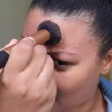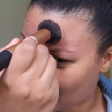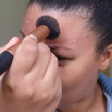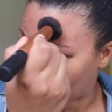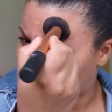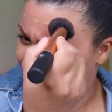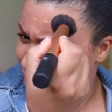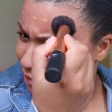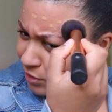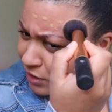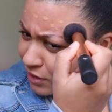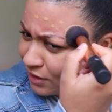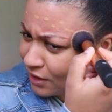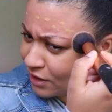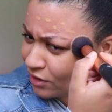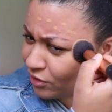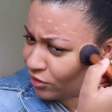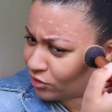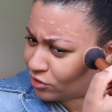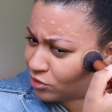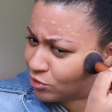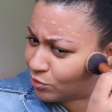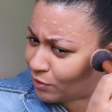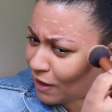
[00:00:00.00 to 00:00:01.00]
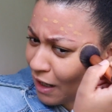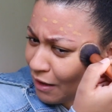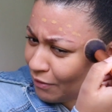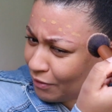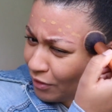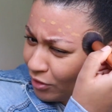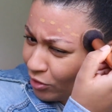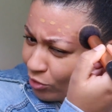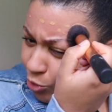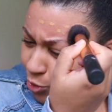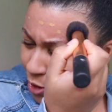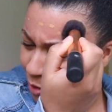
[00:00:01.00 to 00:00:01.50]
I took a little
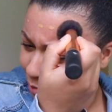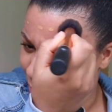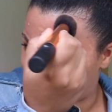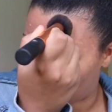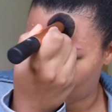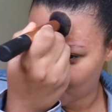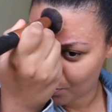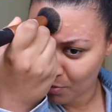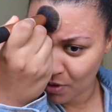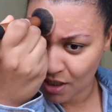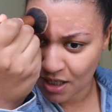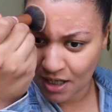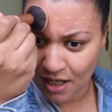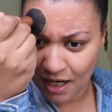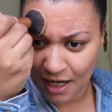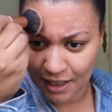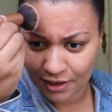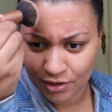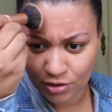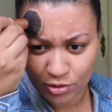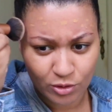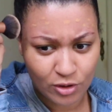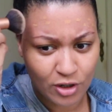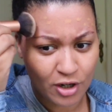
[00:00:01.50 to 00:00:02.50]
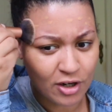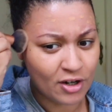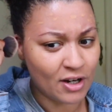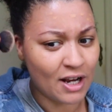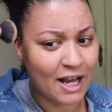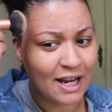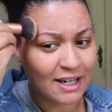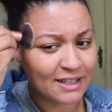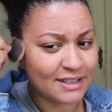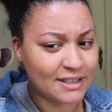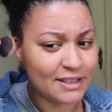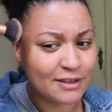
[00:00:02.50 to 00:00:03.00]
travel crib with me. I took
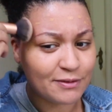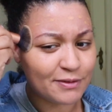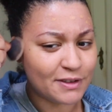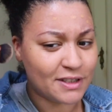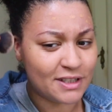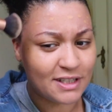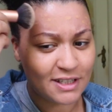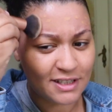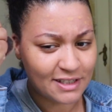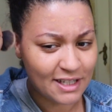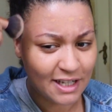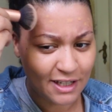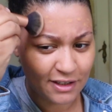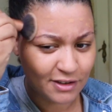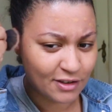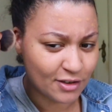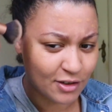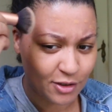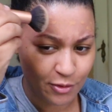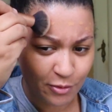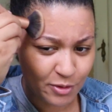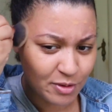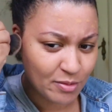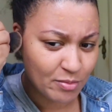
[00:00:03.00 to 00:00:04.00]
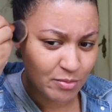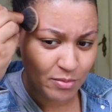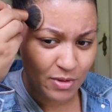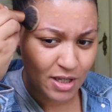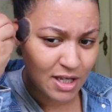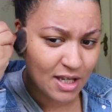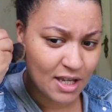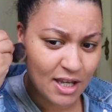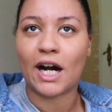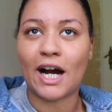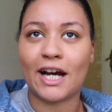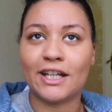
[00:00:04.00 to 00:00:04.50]
her activity center with
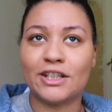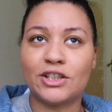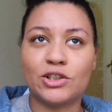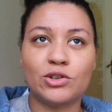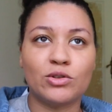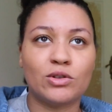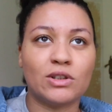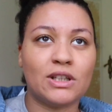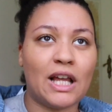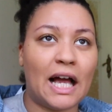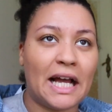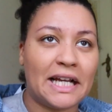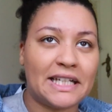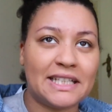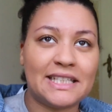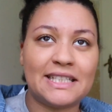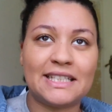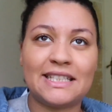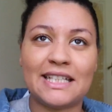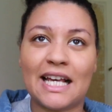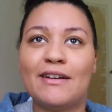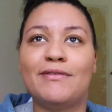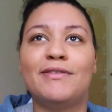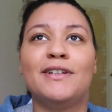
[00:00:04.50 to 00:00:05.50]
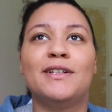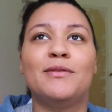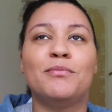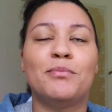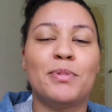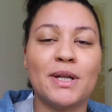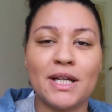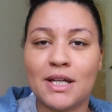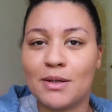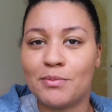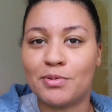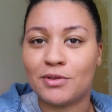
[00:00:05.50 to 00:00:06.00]
me. I took like seven
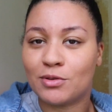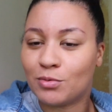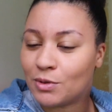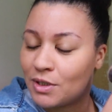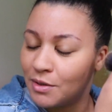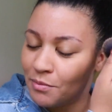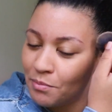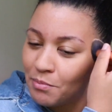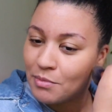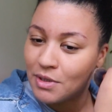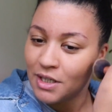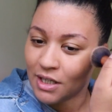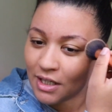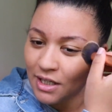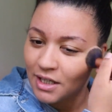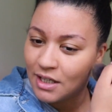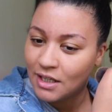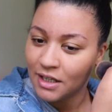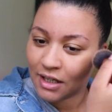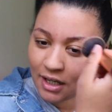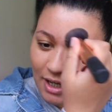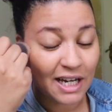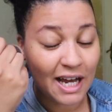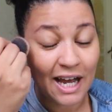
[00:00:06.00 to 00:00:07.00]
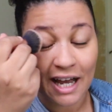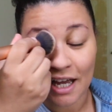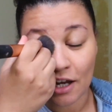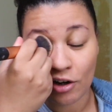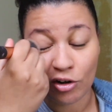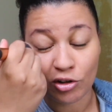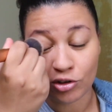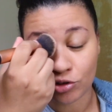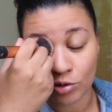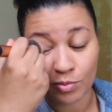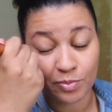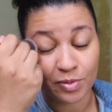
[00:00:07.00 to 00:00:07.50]
bibs with me. I
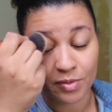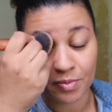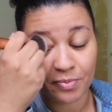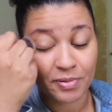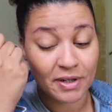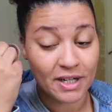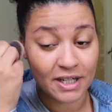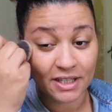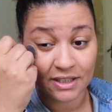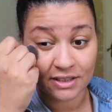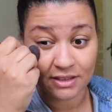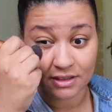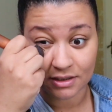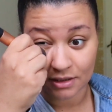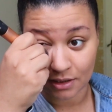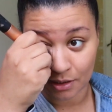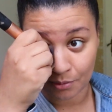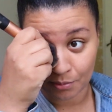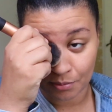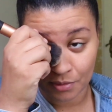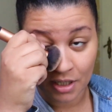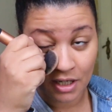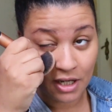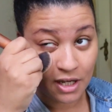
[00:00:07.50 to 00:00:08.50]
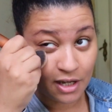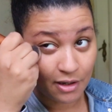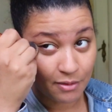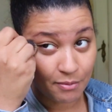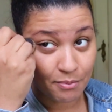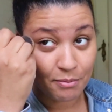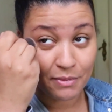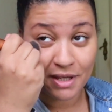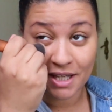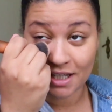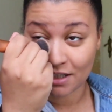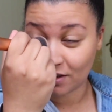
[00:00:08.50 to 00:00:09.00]
also prepared some
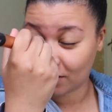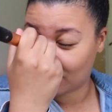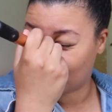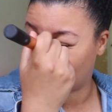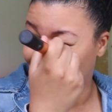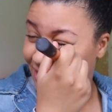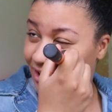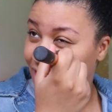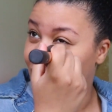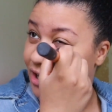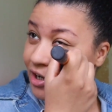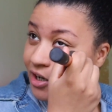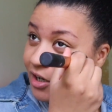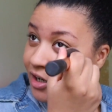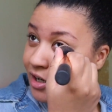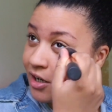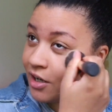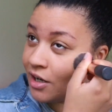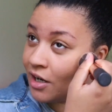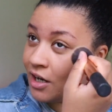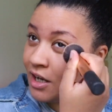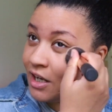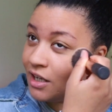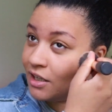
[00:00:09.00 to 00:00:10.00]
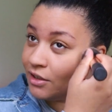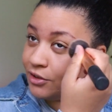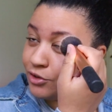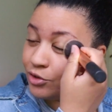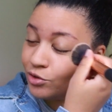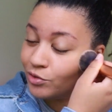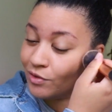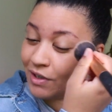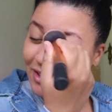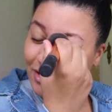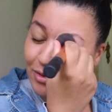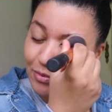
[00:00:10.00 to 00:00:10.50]
meals for her
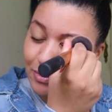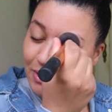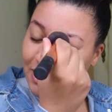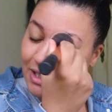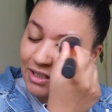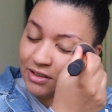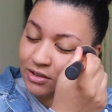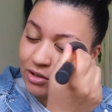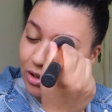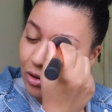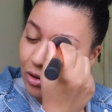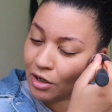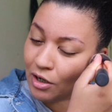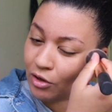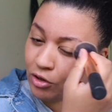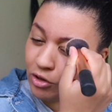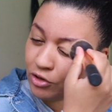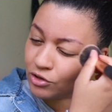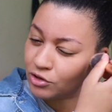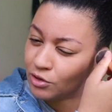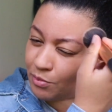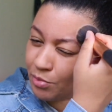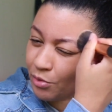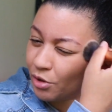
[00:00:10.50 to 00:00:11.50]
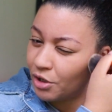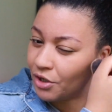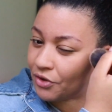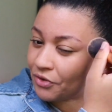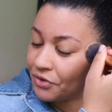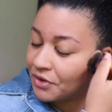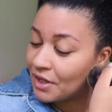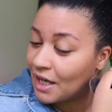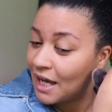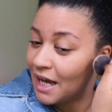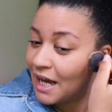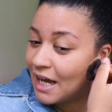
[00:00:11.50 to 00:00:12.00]
during the week. I also
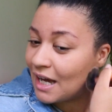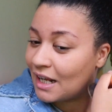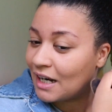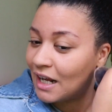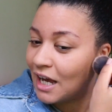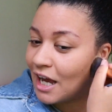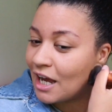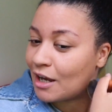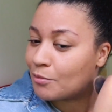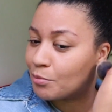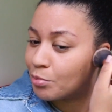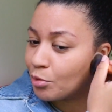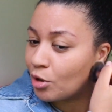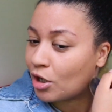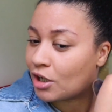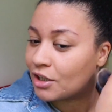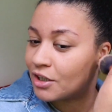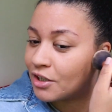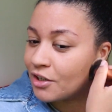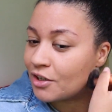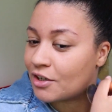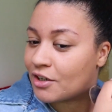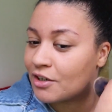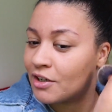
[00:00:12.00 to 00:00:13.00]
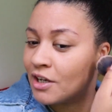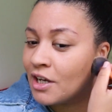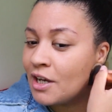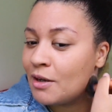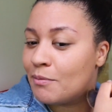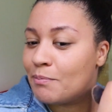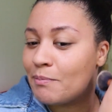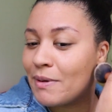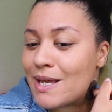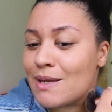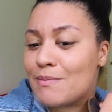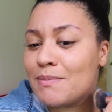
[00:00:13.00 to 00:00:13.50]
brought that. I brought her
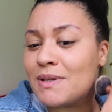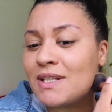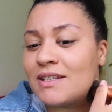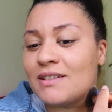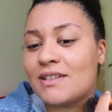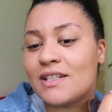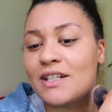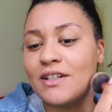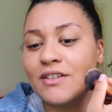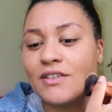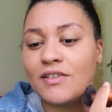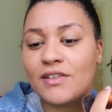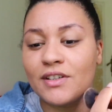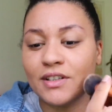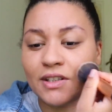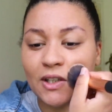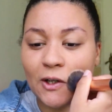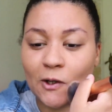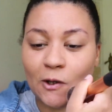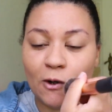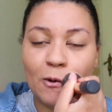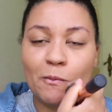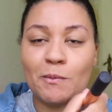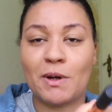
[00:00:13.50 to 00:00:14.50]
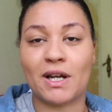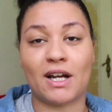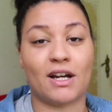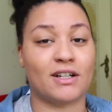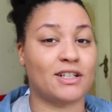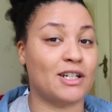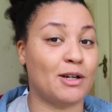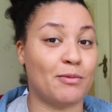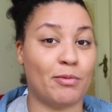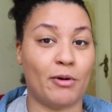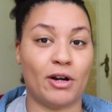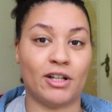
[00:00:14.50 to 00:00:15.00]
baby cereal. Oh my
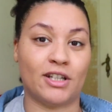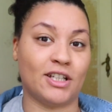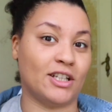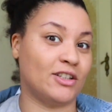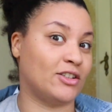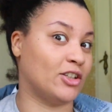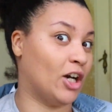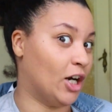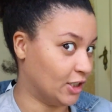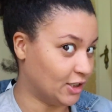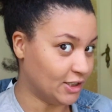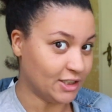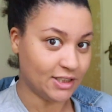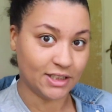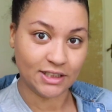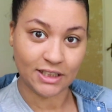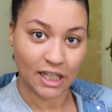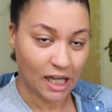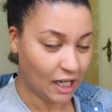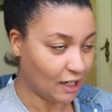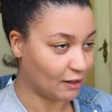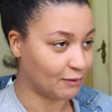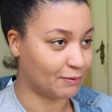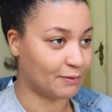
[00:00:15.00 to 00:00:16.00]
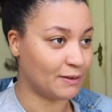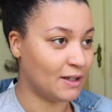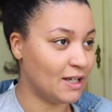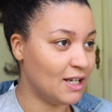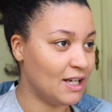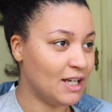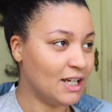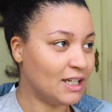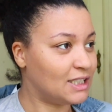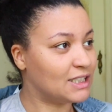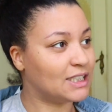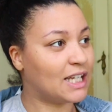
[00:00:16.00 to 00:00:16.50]
gosh, I brought a ton of stuff.
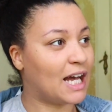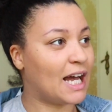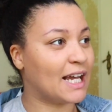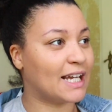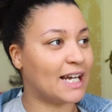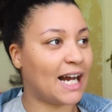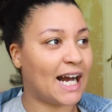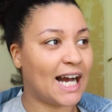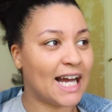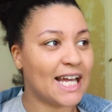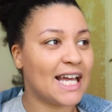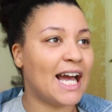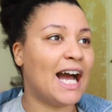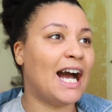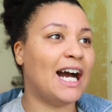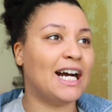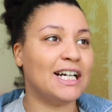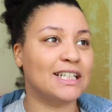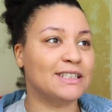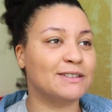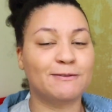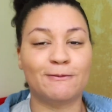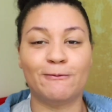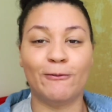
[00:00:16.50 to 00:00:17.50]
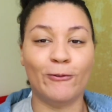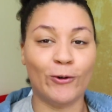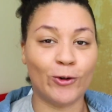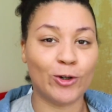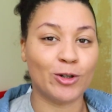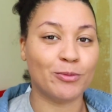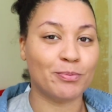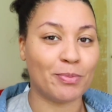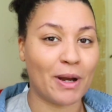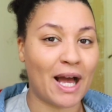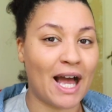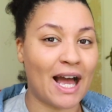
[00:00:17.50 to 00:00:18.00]
Like I have
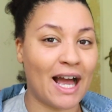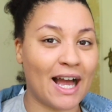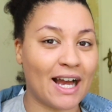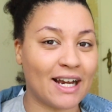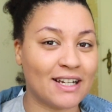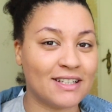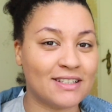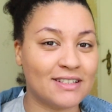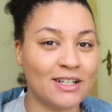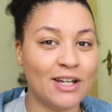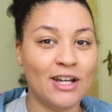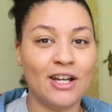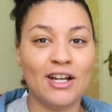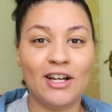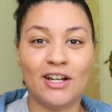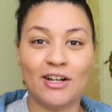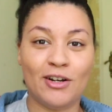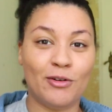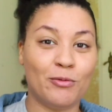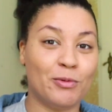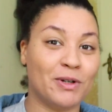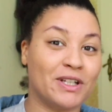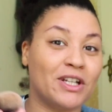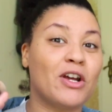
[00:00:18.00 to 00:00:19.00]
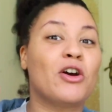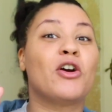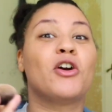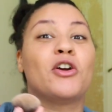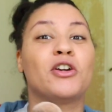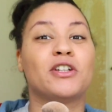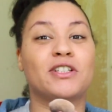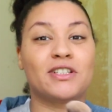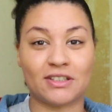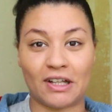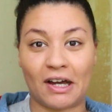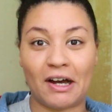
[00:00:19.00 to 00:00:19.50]
four bags with
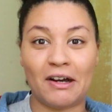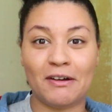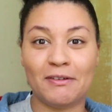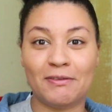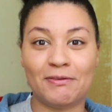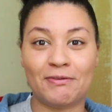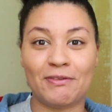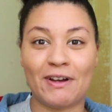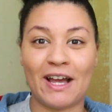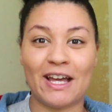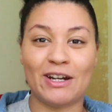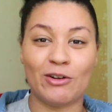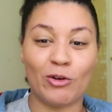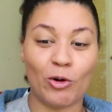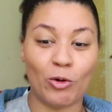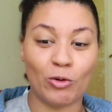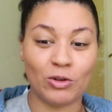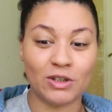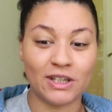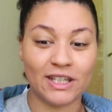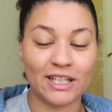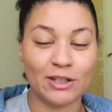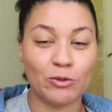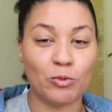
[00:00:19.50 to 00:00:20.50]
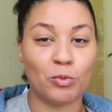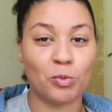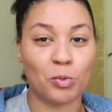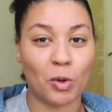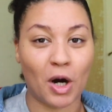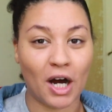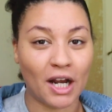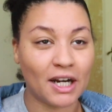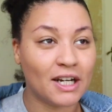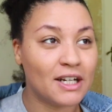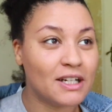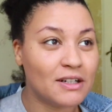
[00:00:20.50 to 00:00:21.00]
her stuff and only
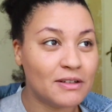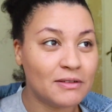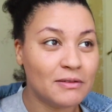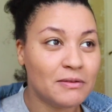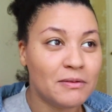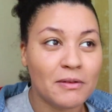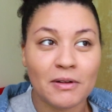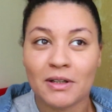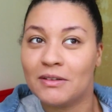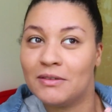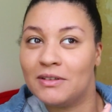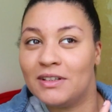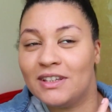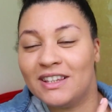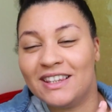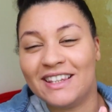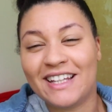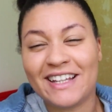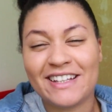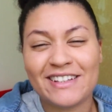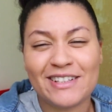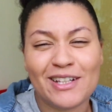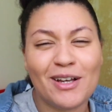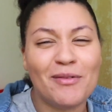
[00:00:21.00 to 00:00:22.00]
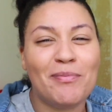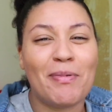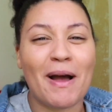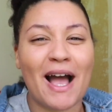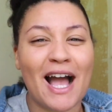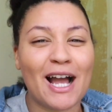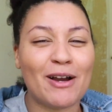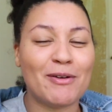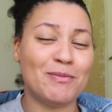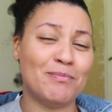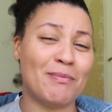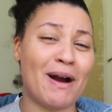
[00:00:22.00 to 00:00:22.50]
one little
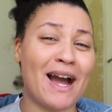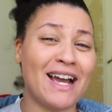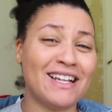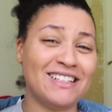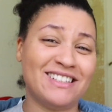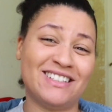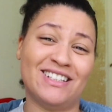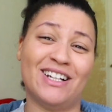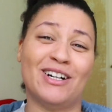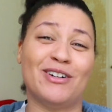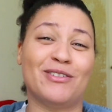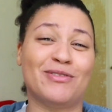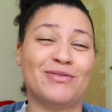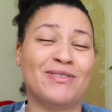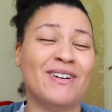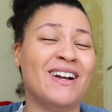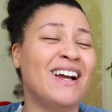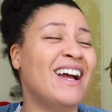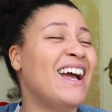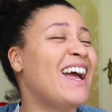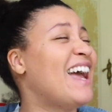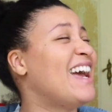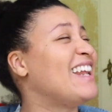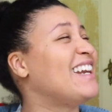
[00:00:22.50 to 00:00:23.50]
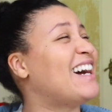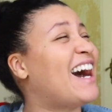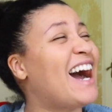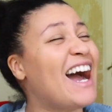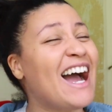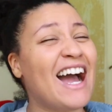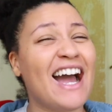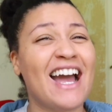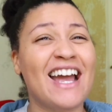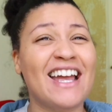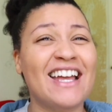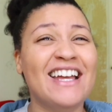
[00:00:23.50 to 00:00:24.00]
bag with my stuff. And
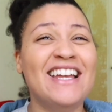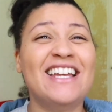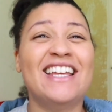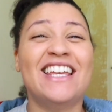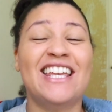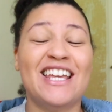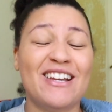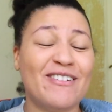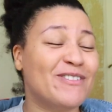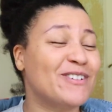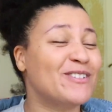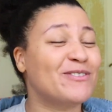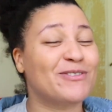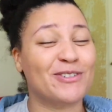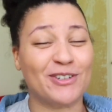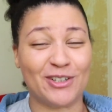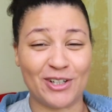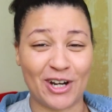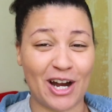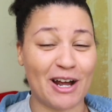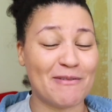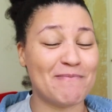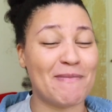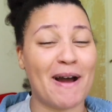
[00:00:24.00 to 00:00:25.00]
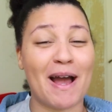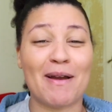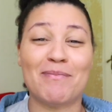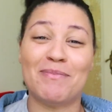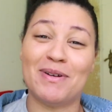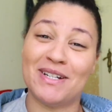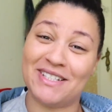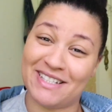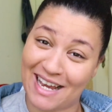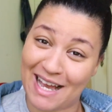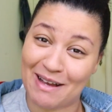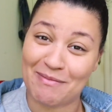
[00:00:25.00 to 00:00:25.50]
I even forgot my
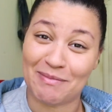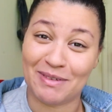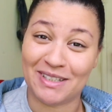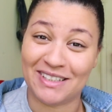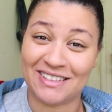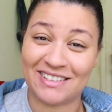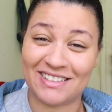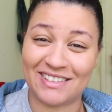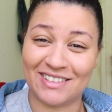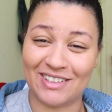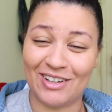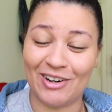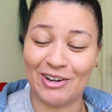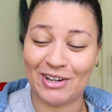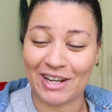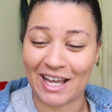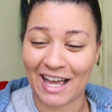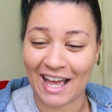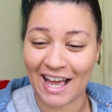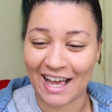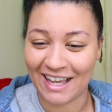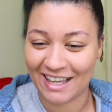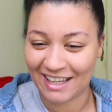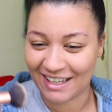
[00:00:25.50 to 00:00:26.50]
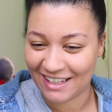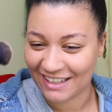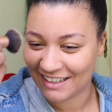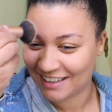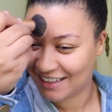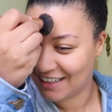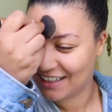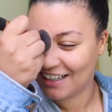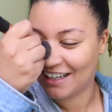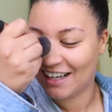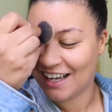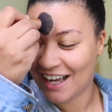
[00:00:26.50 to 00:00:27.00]
pajamas,
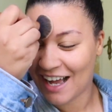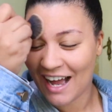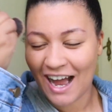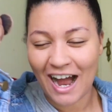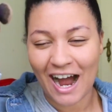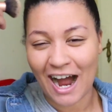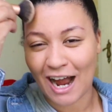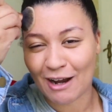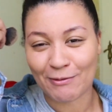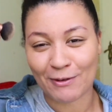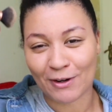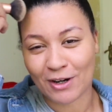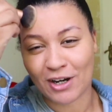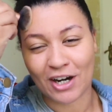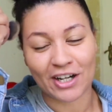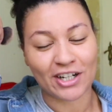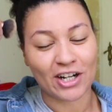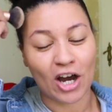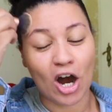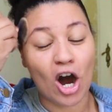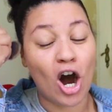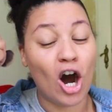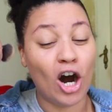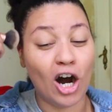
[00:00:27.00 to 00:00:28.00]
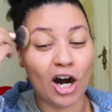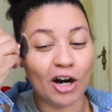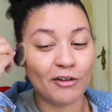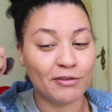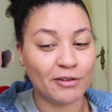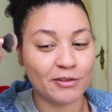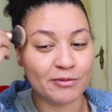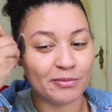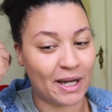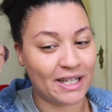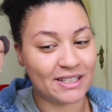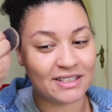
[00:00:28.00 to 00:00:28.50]
okay? I forgot
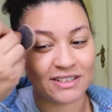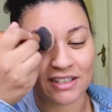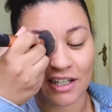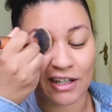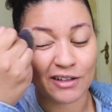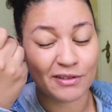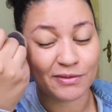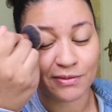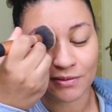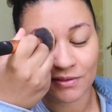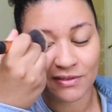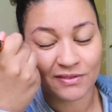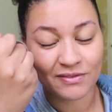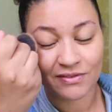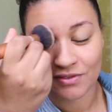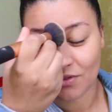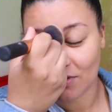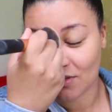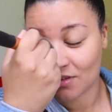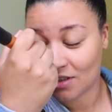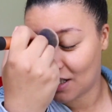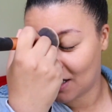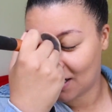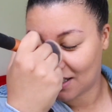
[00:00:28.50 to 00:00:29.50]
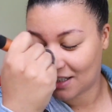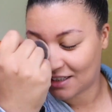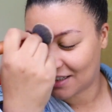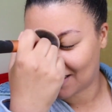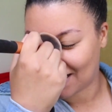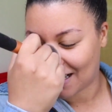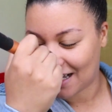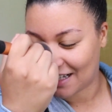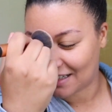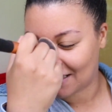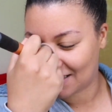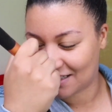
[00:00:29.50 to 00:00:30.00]
half of my stuff
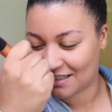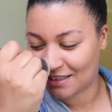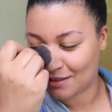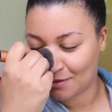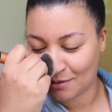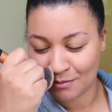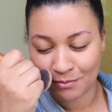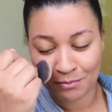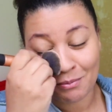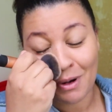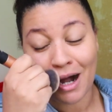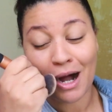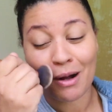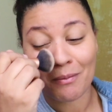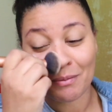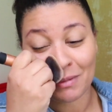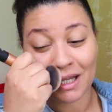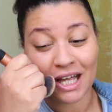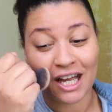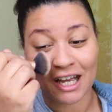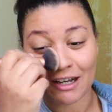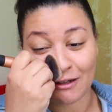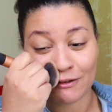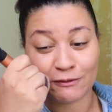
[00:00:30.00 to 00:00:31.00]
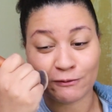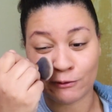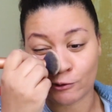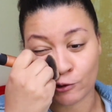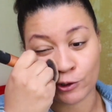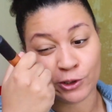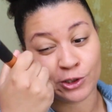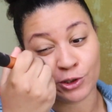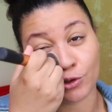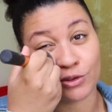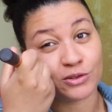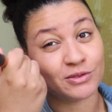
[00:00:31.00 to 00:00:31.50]
that's mom life
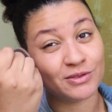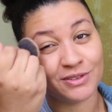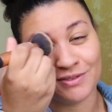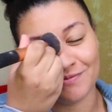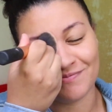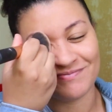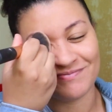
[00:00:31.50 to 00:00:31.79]
for you.